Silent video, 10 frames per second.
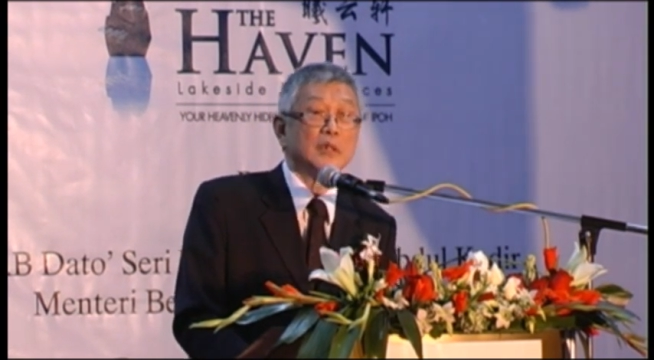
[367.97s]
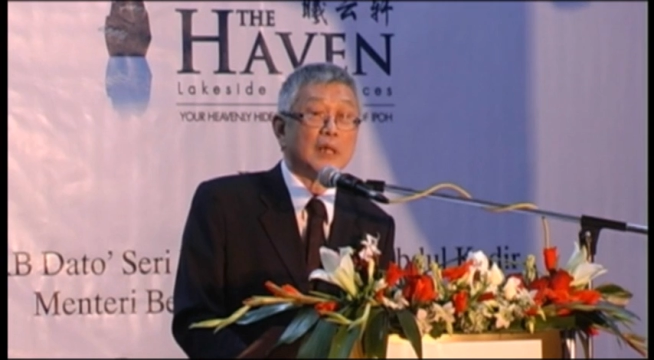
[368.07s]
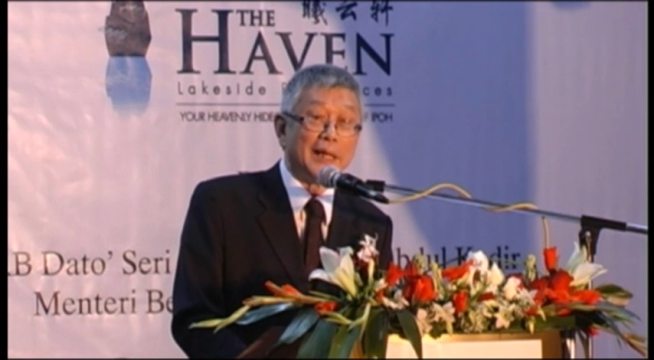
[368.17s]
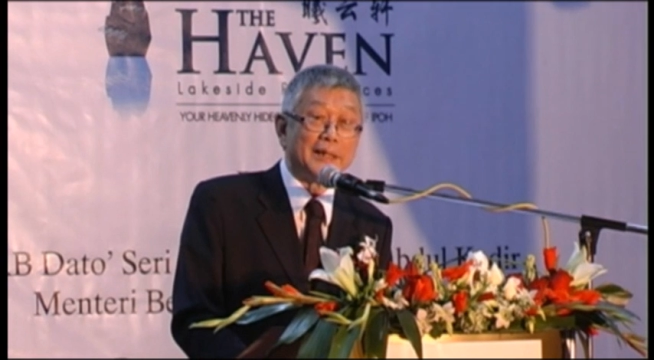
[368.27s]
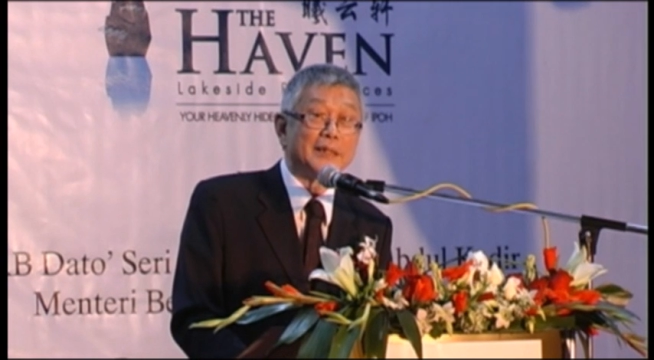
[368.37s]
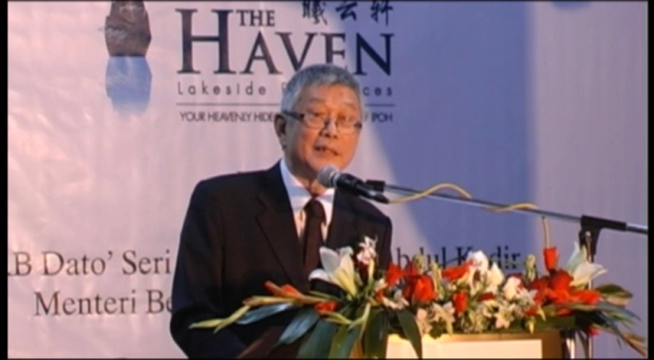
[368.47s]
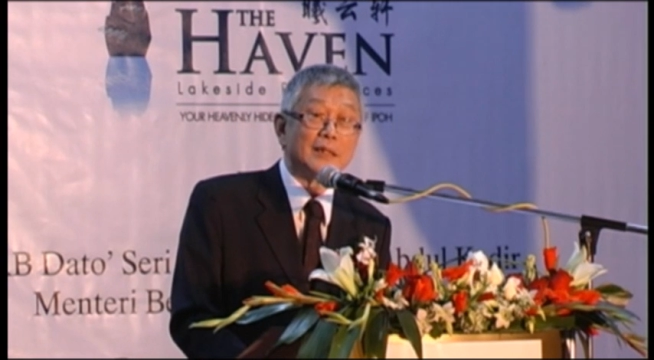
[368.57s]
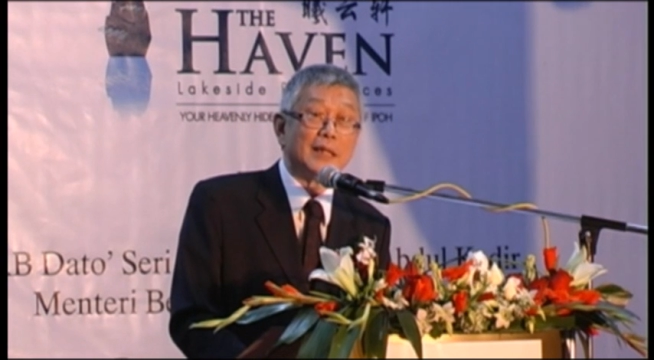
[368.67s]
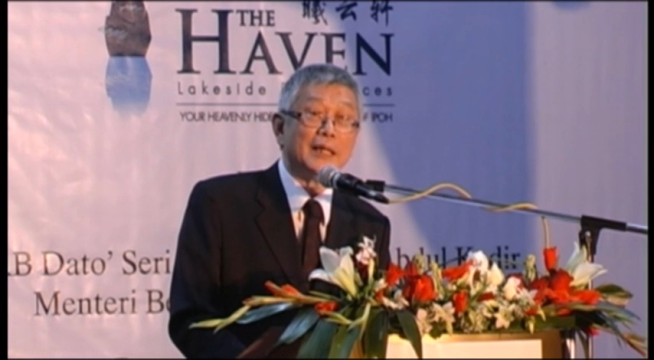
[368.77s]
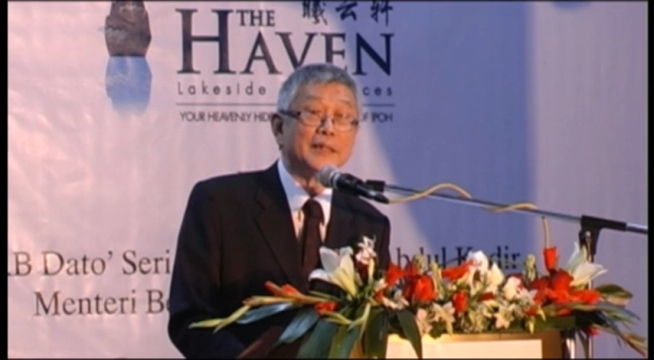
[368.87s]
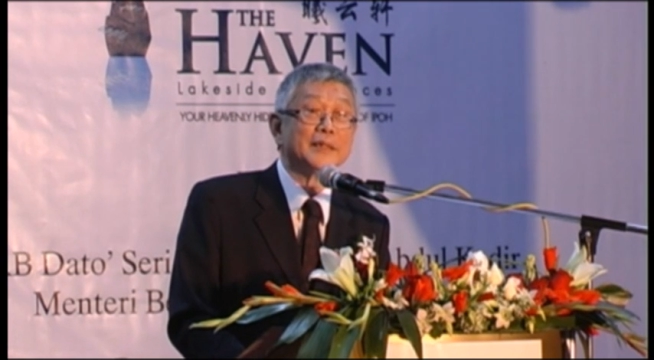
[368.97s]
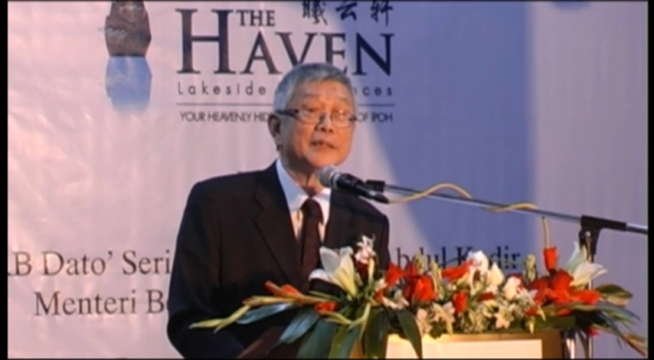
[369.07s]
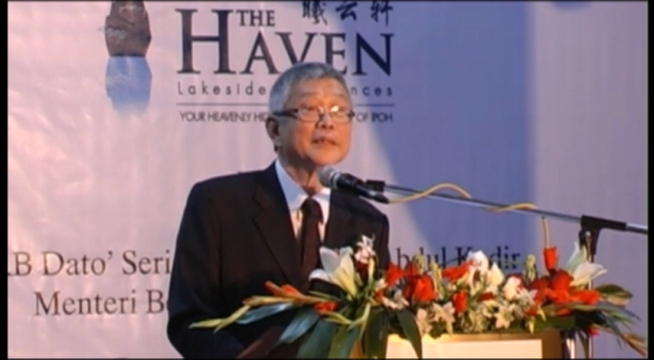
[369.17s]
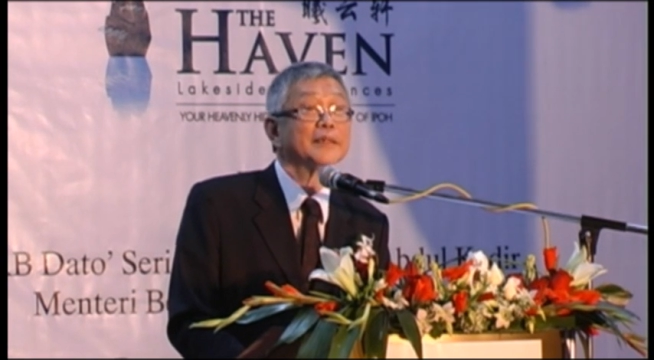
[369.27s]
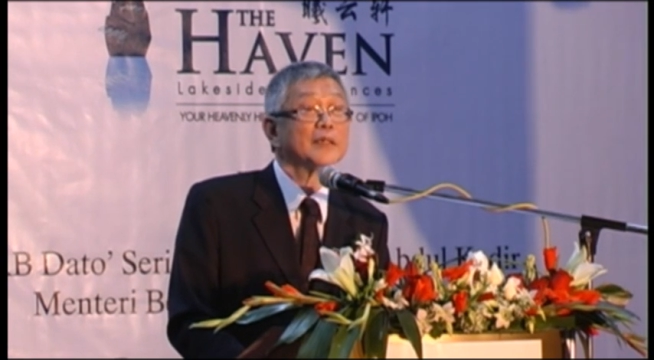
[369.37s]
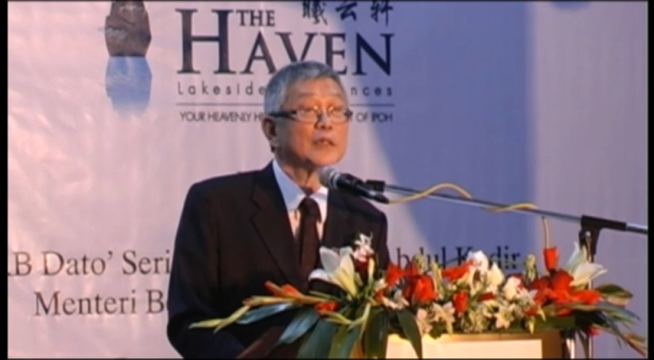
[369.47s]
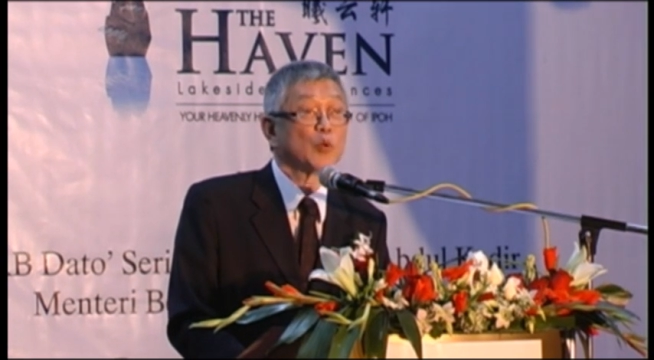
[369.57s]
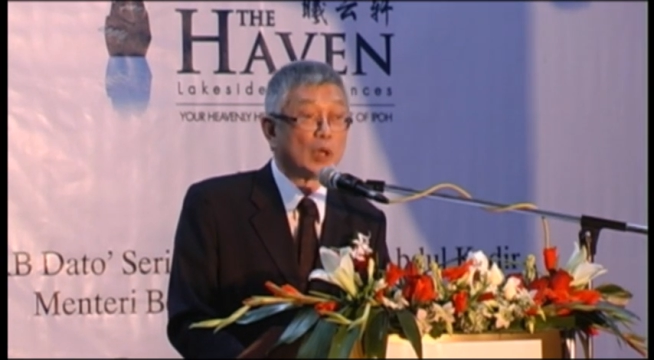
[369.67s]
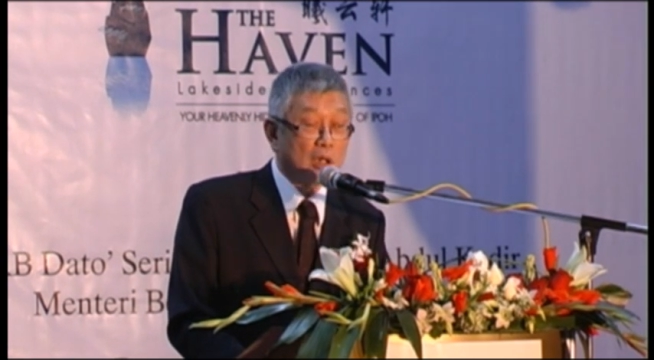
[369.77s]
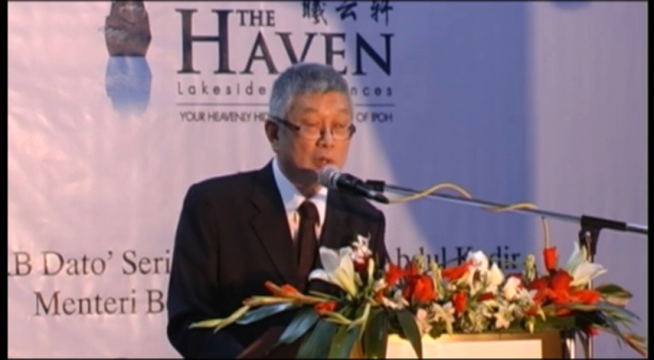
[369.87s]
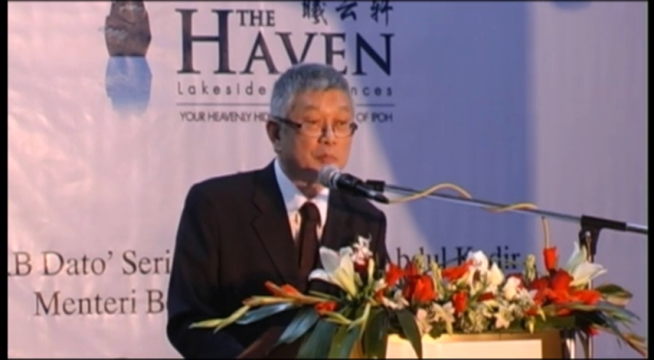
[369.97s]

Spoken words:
and Kuala